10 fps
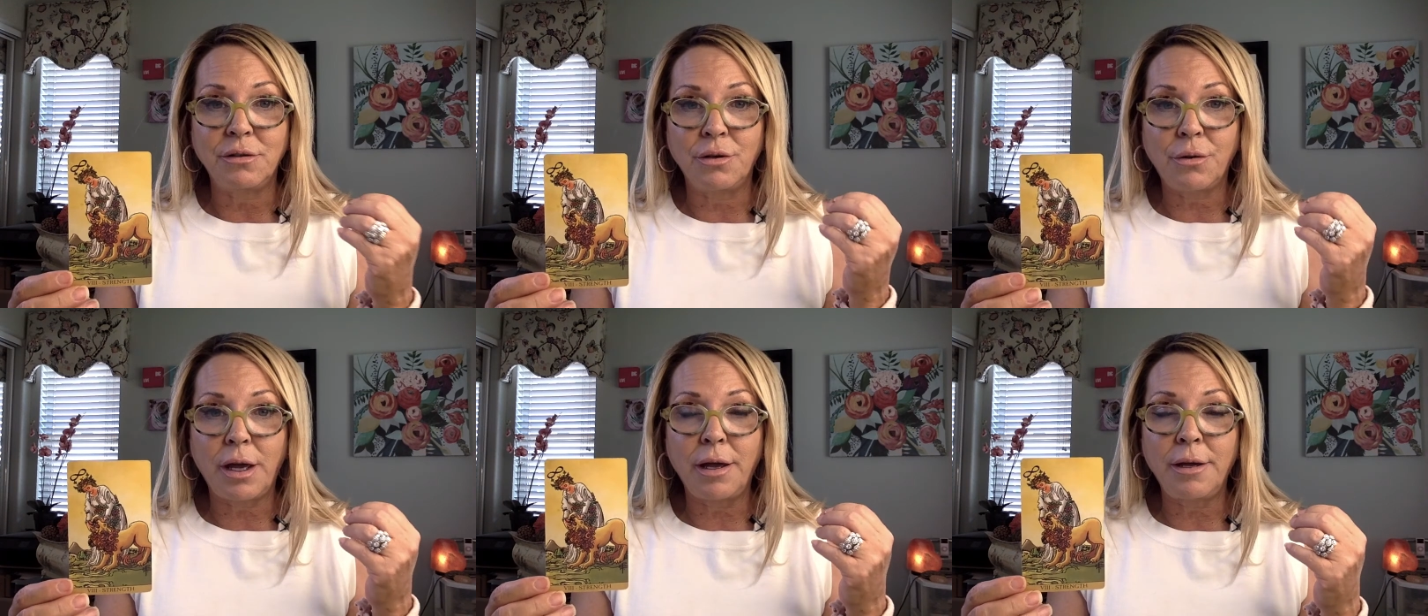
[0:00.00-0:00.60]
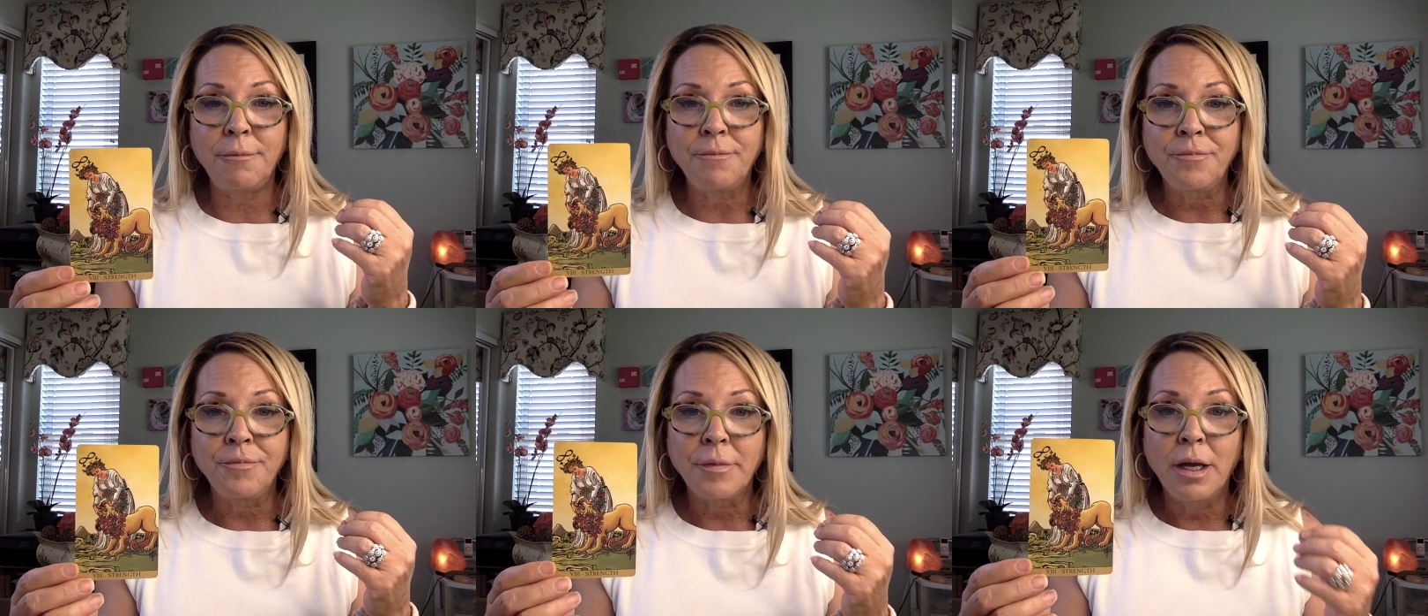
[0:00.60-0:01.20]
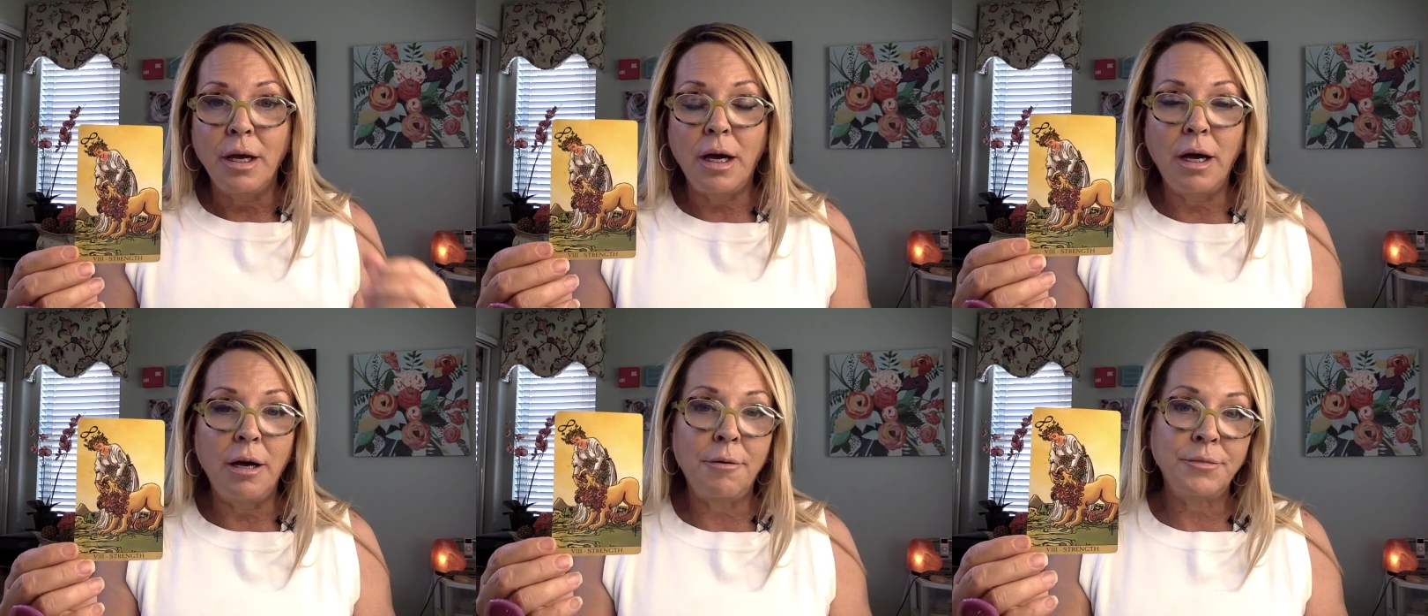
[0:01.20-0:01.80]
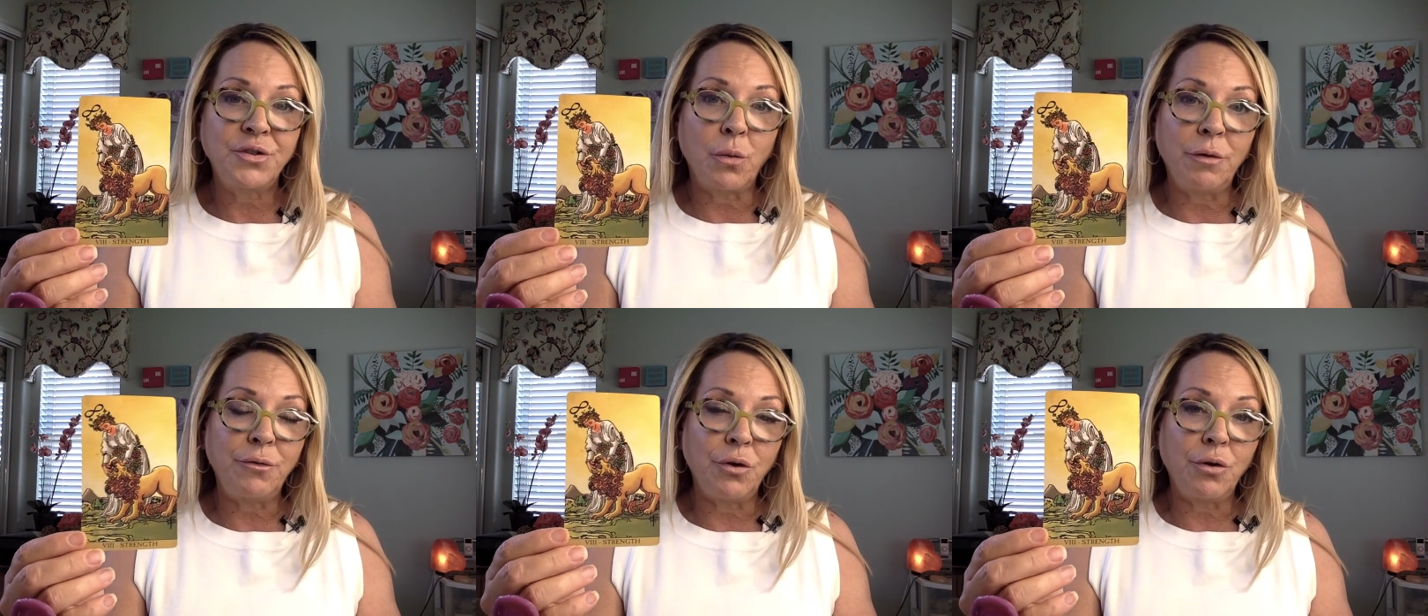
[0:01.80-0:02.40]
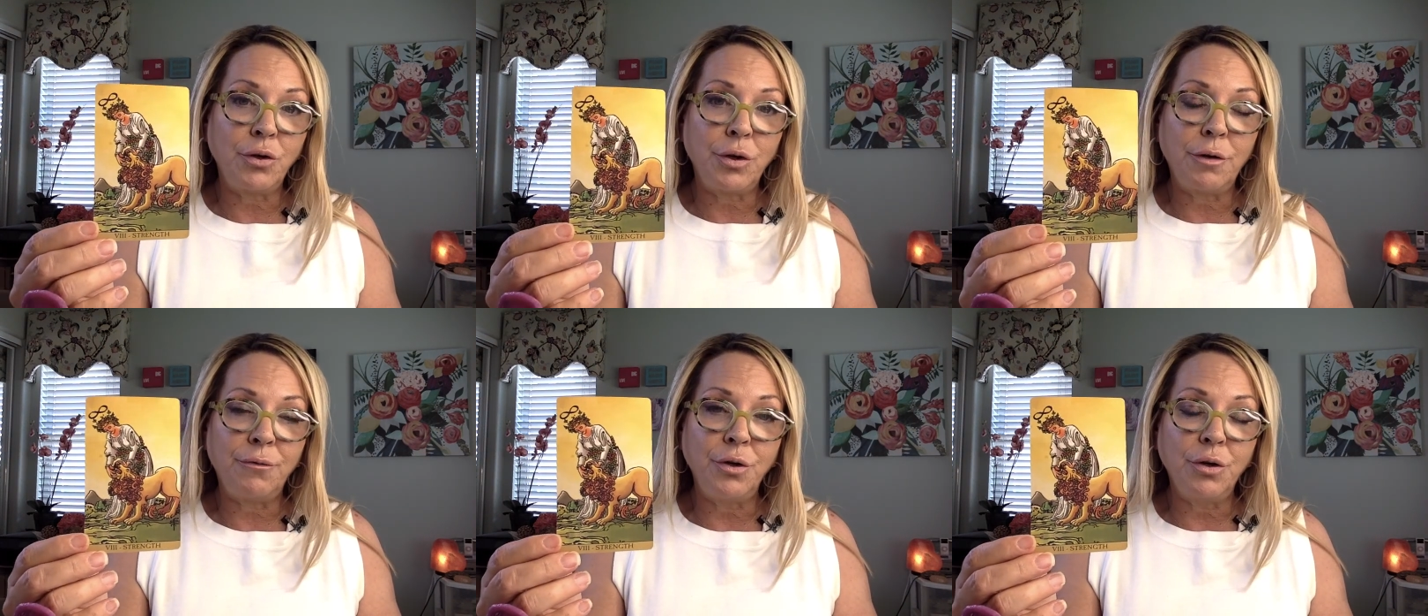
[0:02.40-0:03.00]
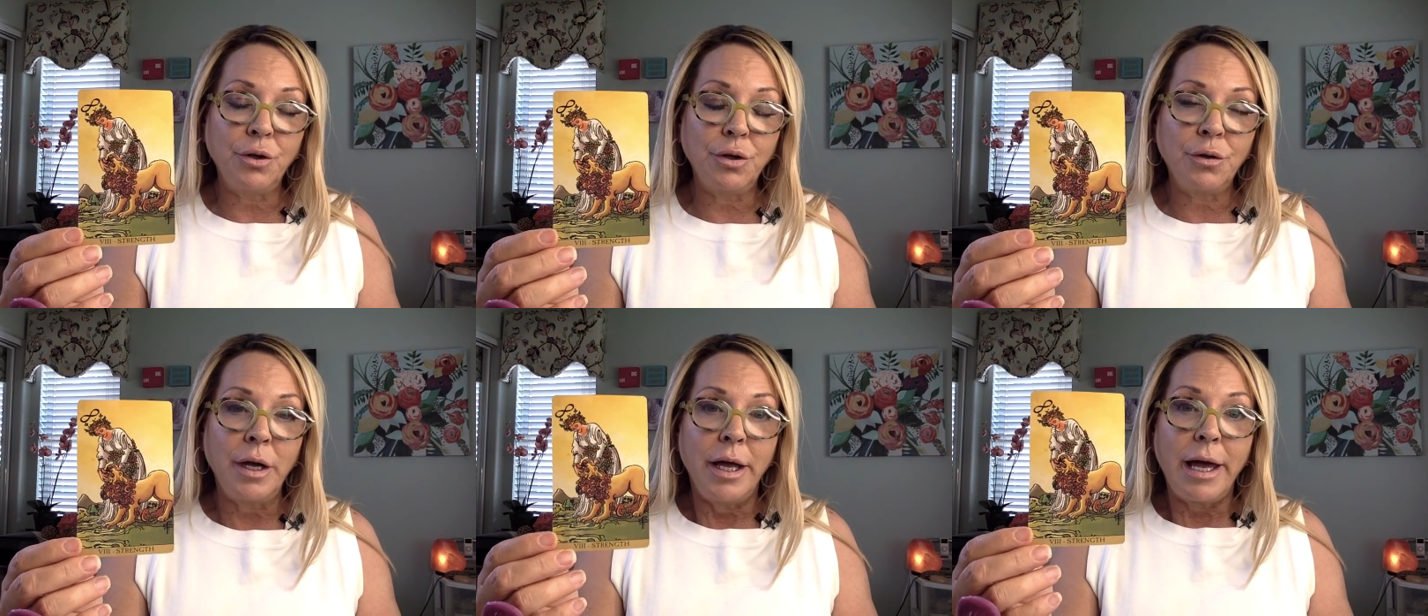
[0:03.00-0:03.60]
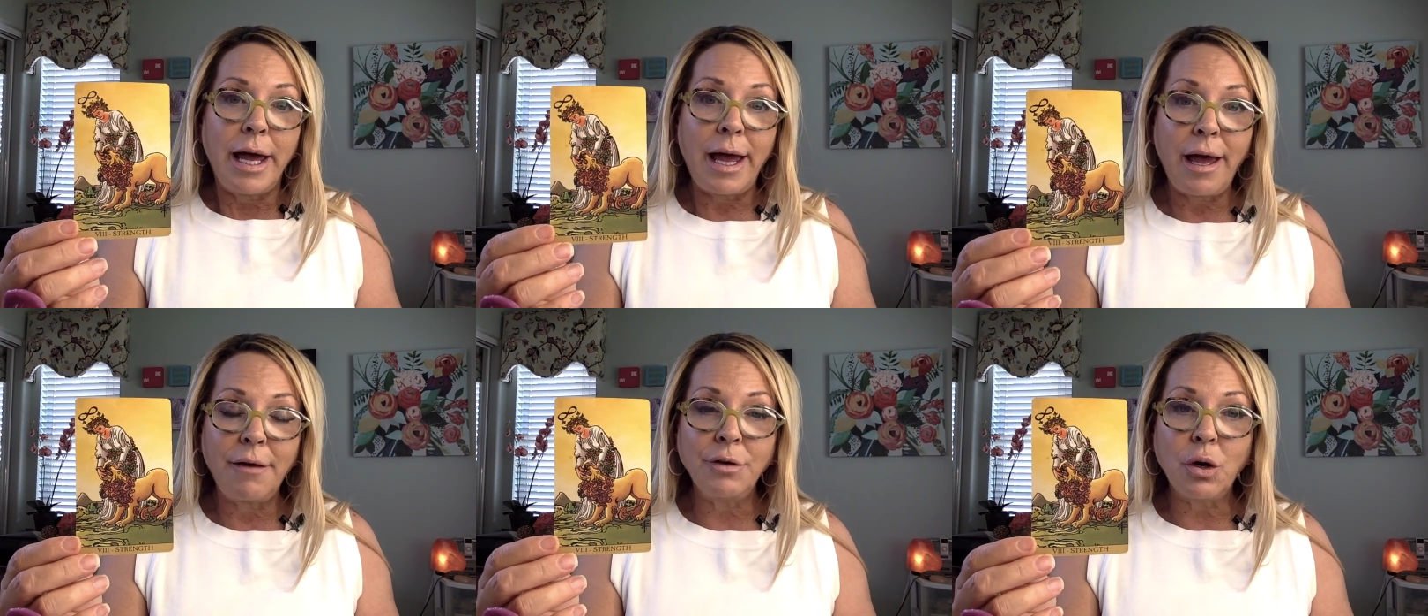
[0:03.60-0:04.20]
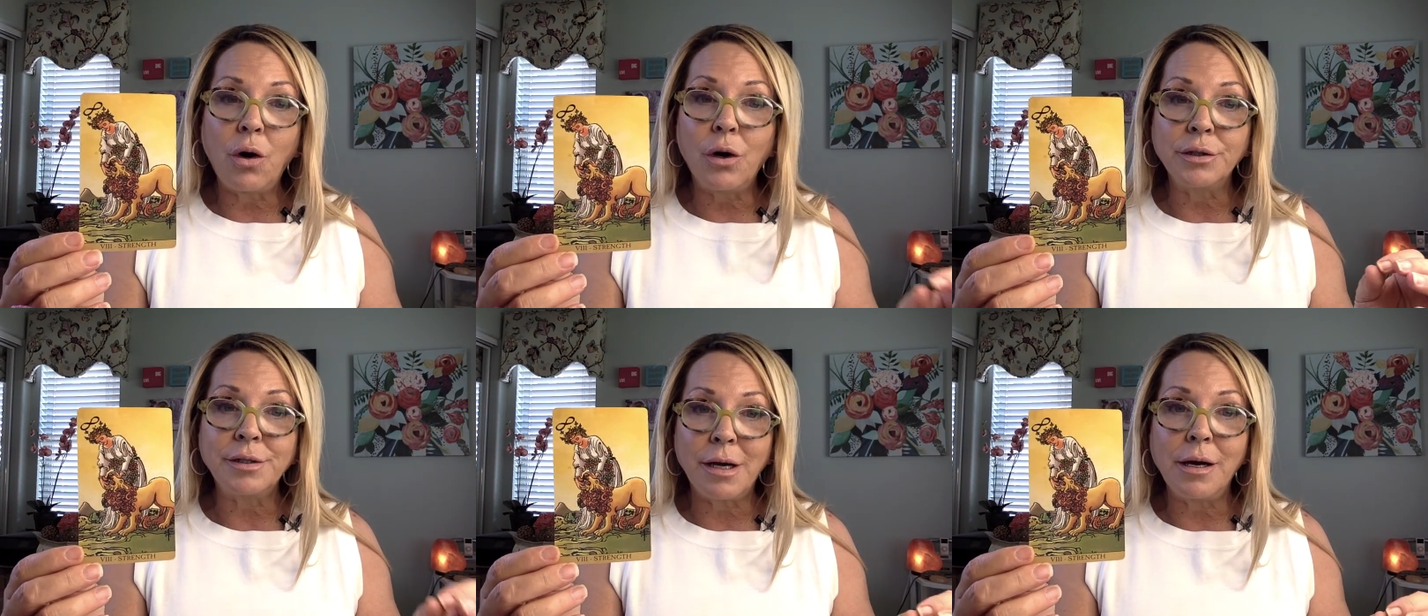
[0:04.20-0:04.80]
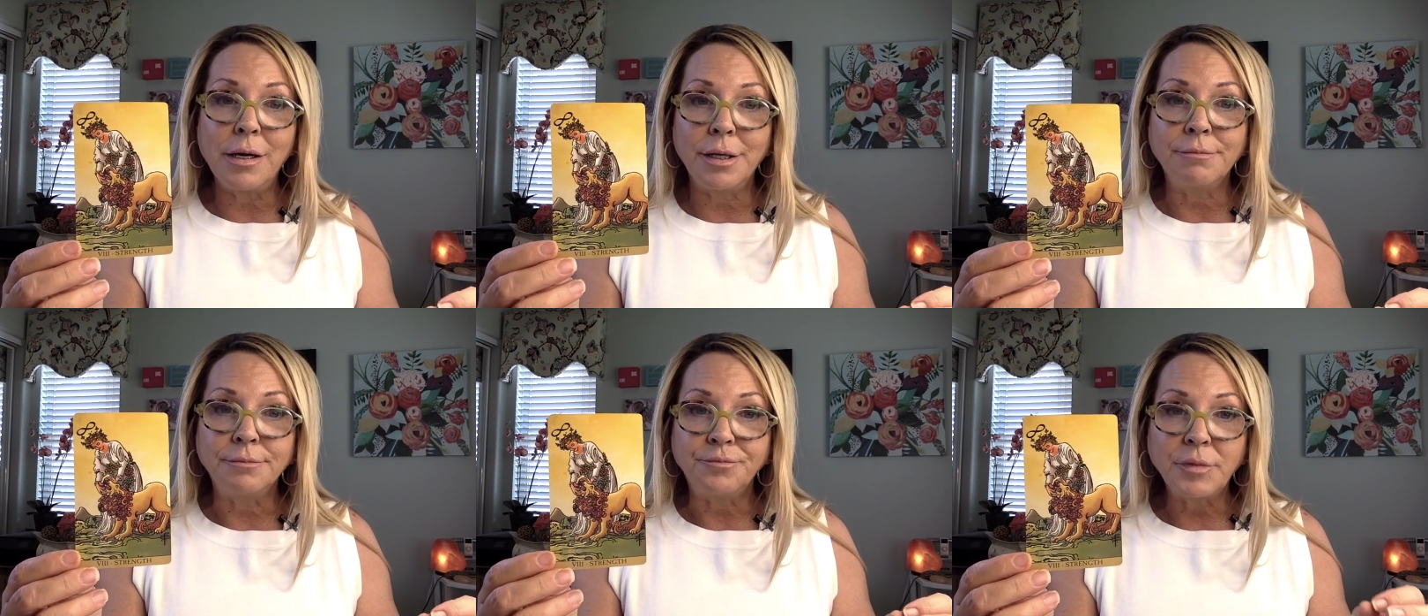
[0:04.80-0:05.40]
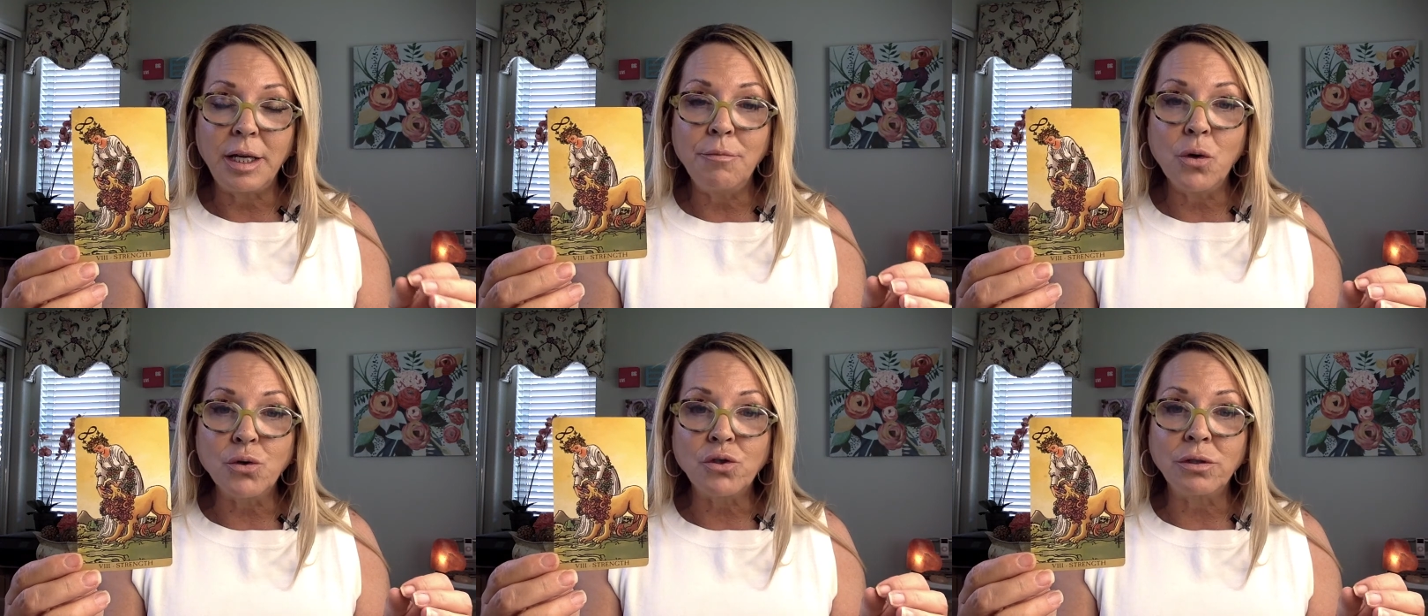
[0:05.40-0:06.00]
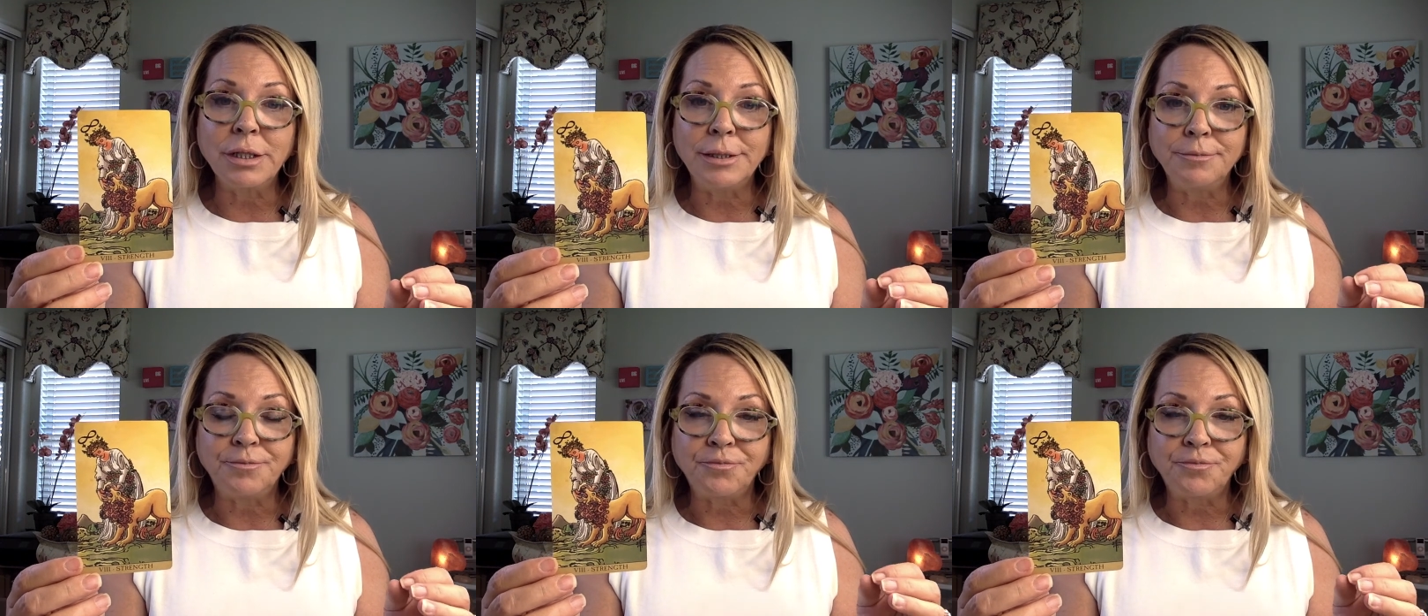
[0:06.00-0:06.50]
Okay, so if you're having a hard time emotionally,